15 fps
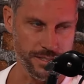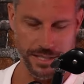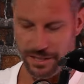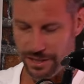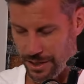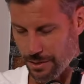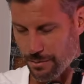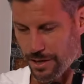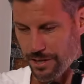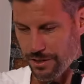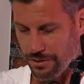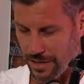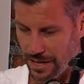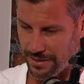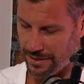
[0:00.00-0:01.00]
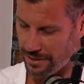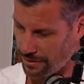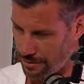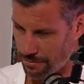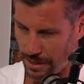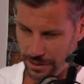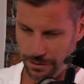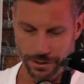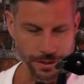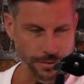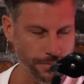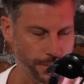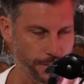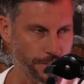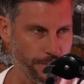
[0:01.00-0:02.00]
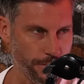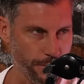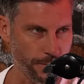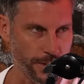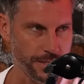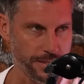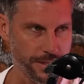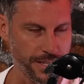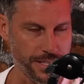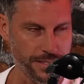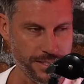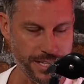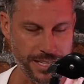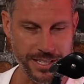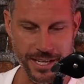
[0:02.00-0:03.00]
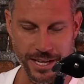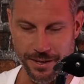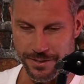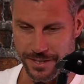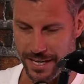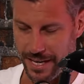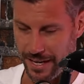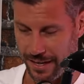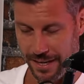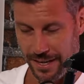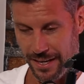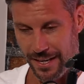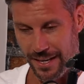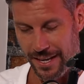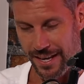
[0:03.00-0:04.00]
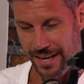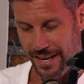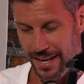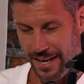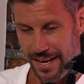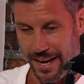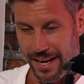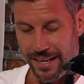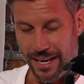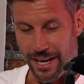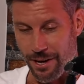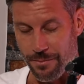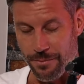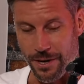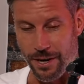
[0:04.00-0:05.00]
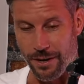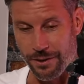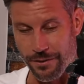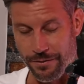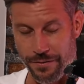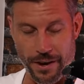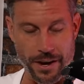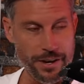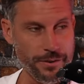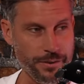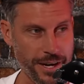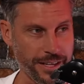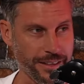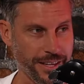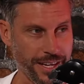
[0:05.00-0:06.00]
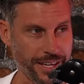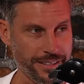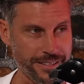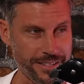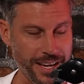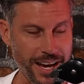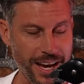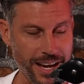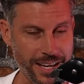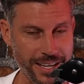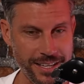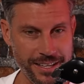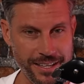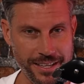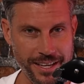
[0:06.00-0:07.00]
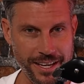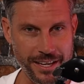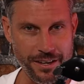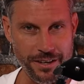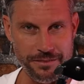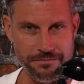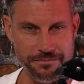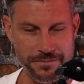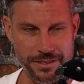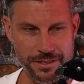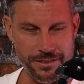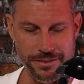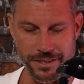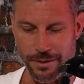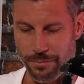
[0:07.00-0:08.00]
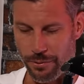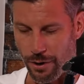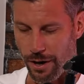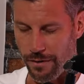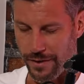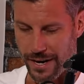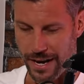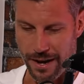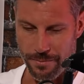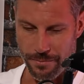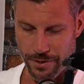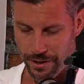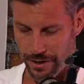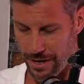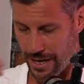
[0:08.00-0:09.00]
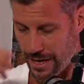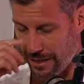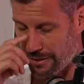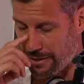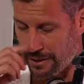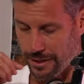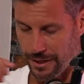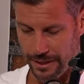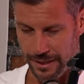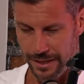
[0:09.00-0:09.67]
Then she went and trained, said, you make sure you fill the rest of these details out. And lo and behold, the phone rang the next day, and I sort of, you know, private number, and I answered it.